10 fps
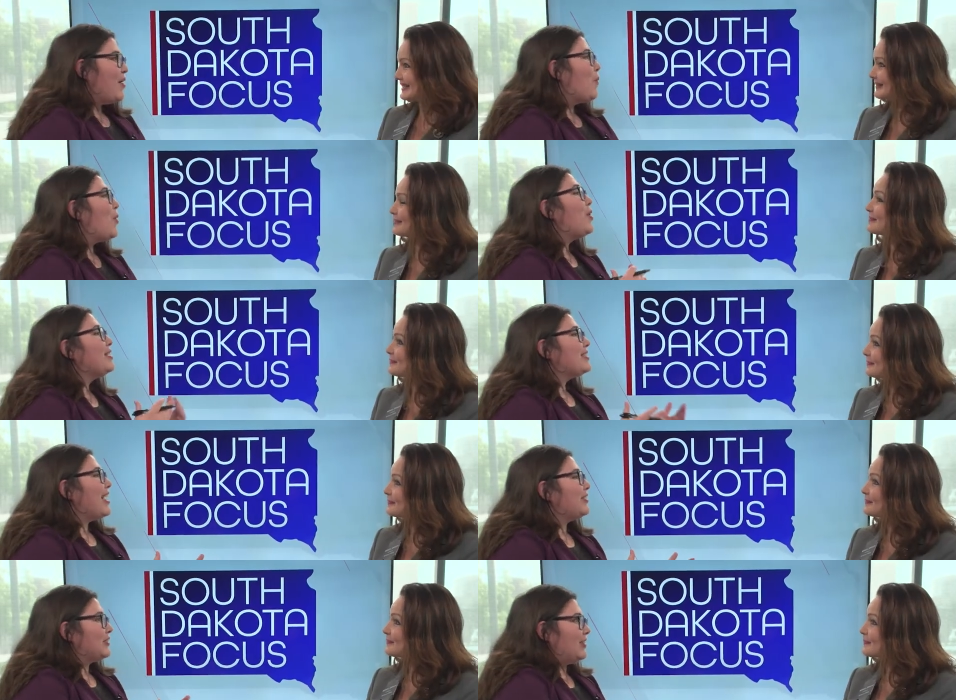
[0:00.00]
Speaker 1: What, what does that
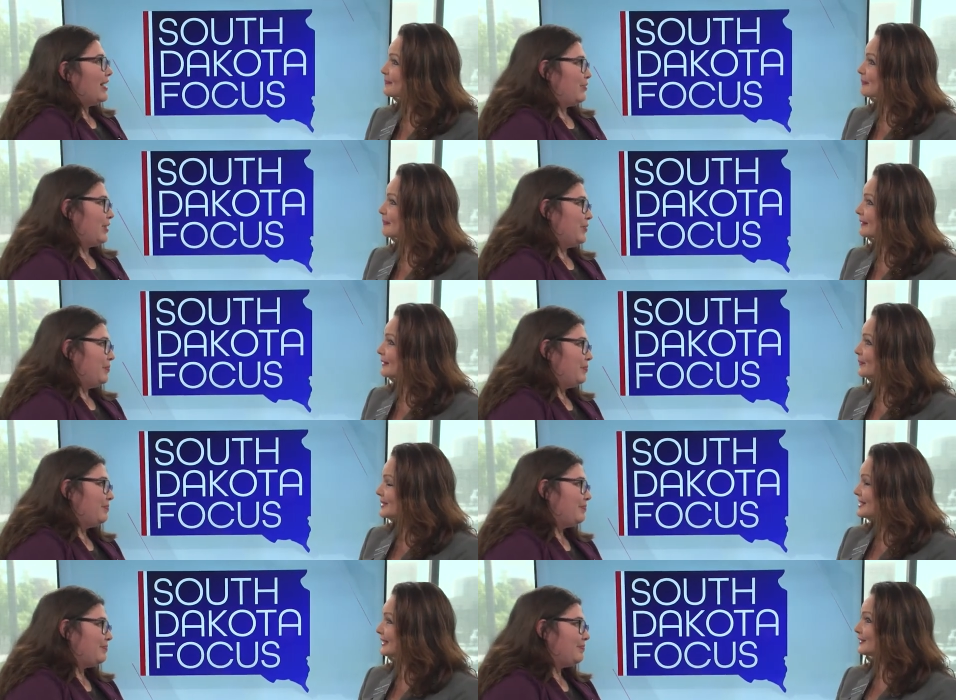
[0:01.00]
look like for you?
Speaker 2: What does
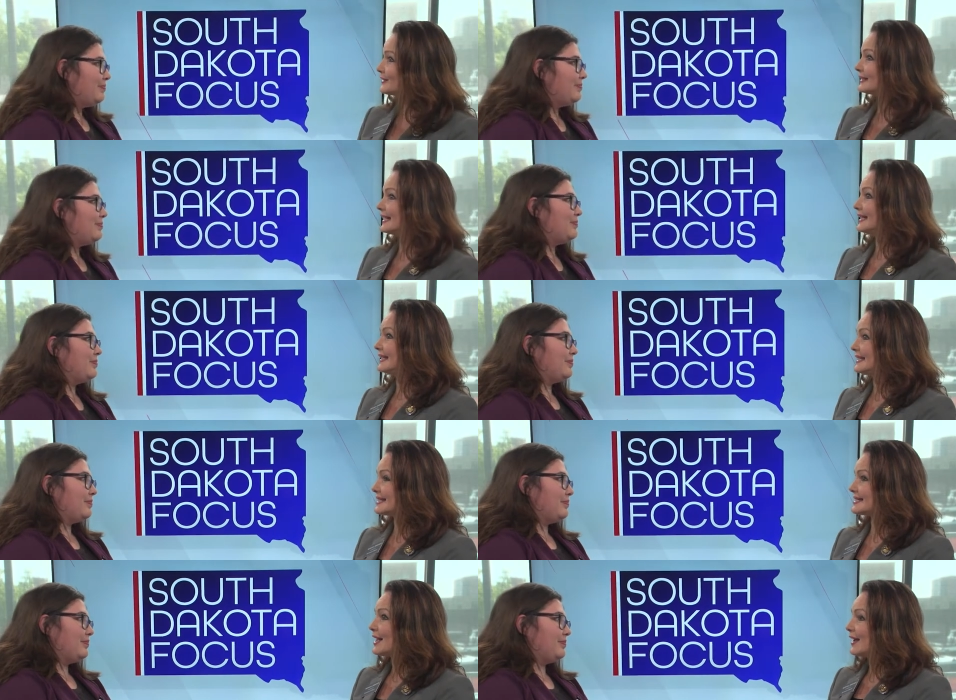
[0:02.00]
that look like is
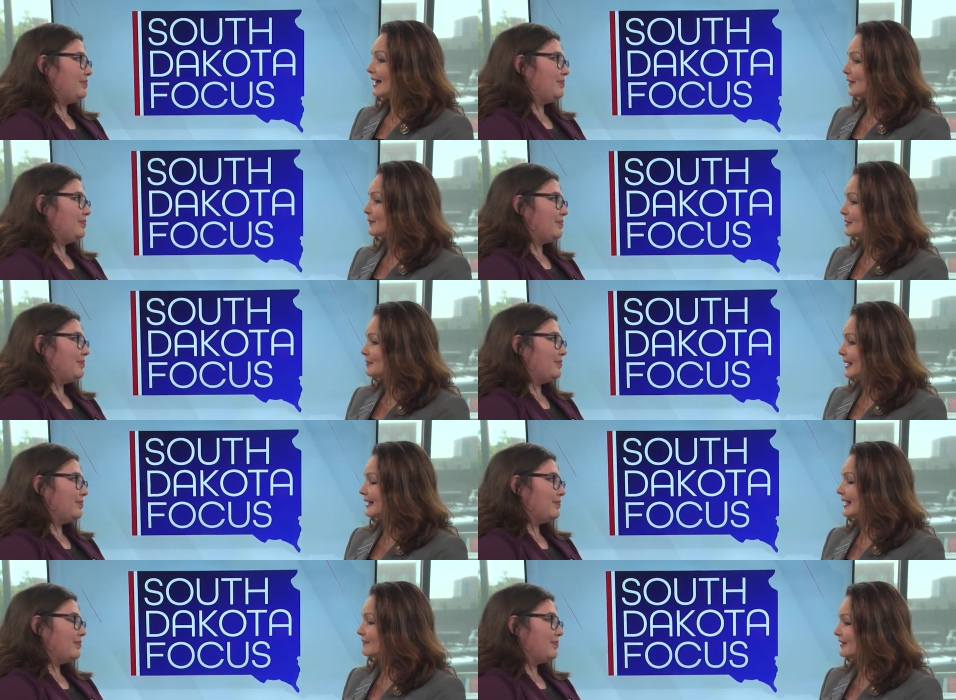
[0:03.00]
I want to make
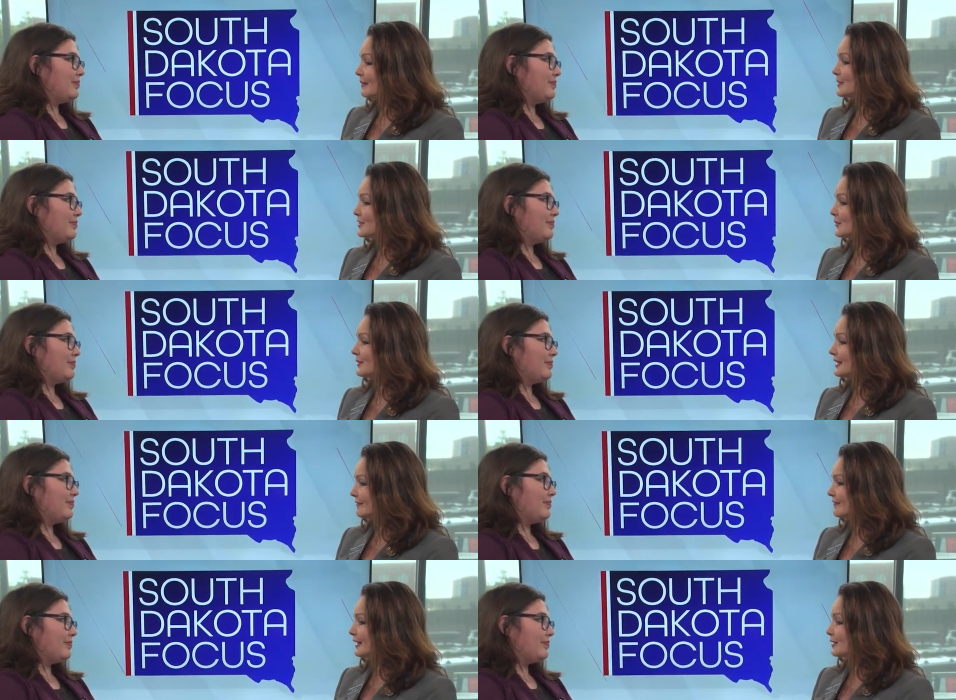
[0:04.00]
every opportunity
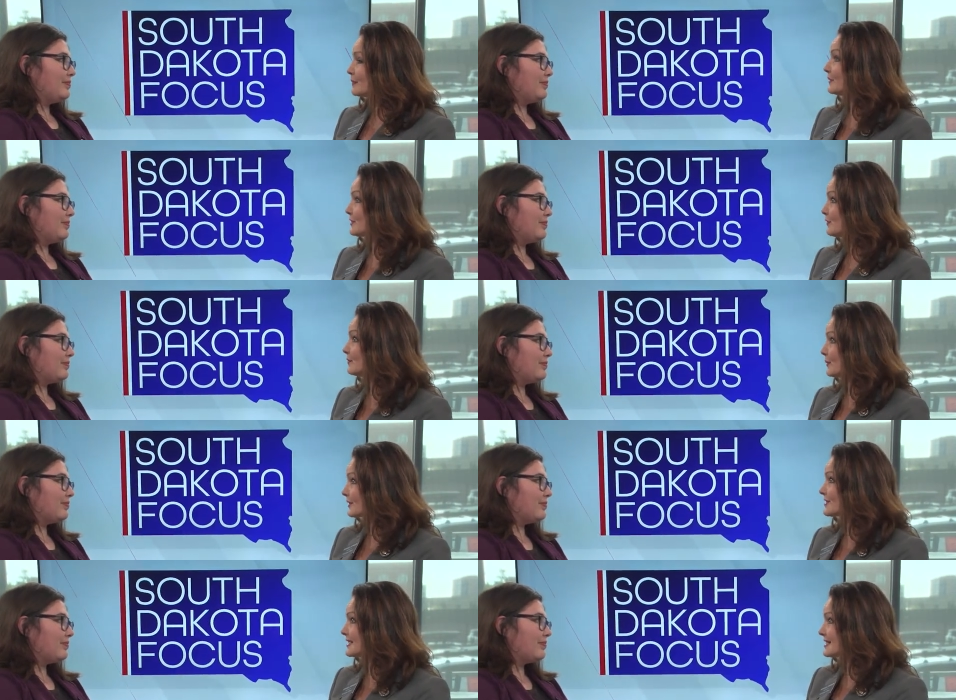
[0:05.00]
available to
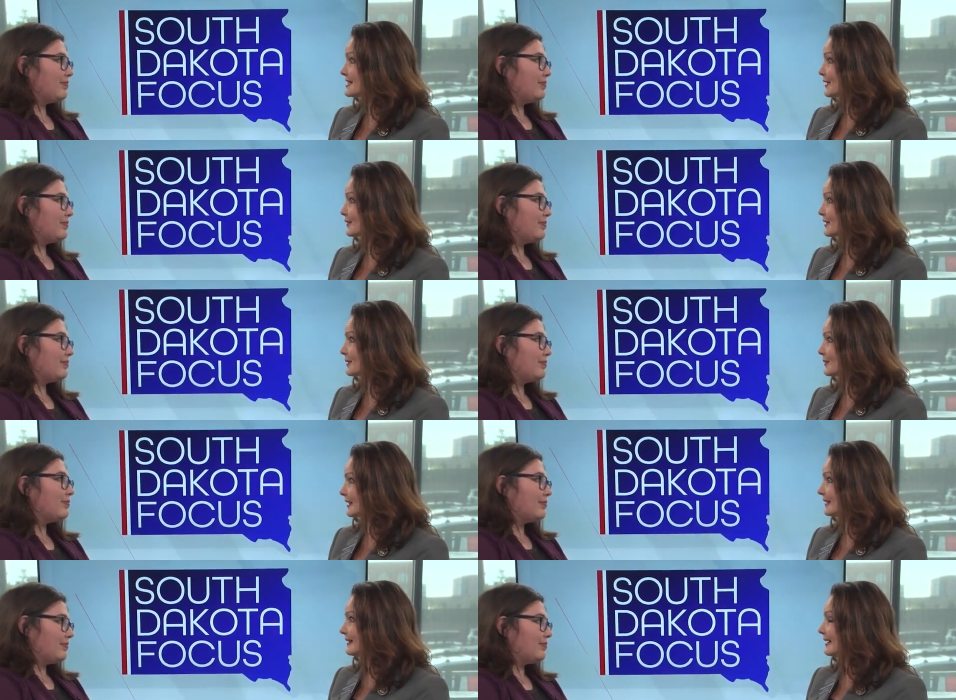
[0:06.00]
voters in South Dakota
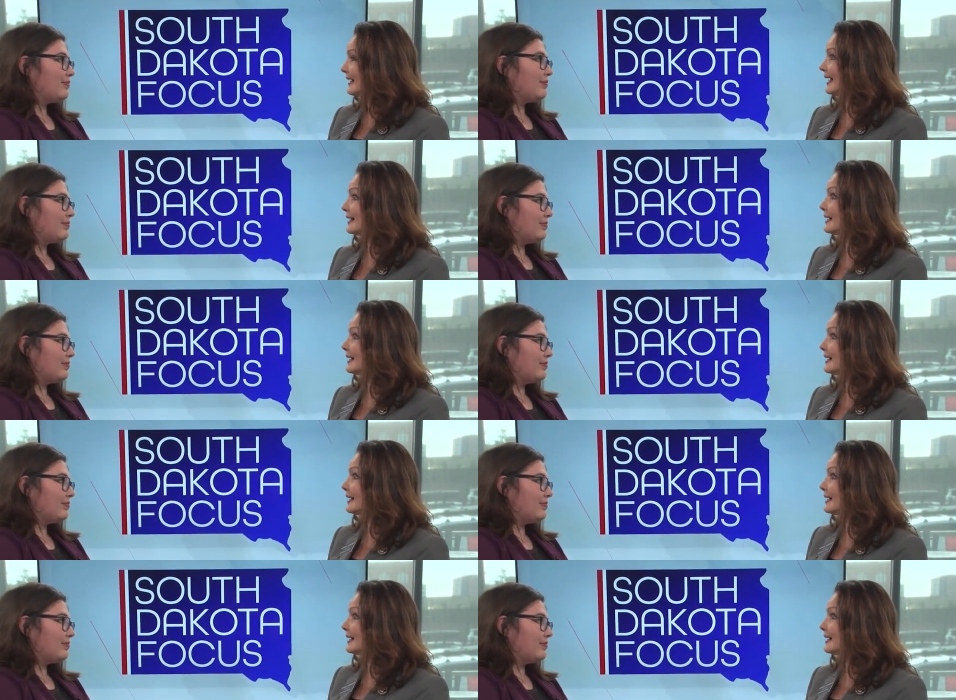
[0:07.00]
and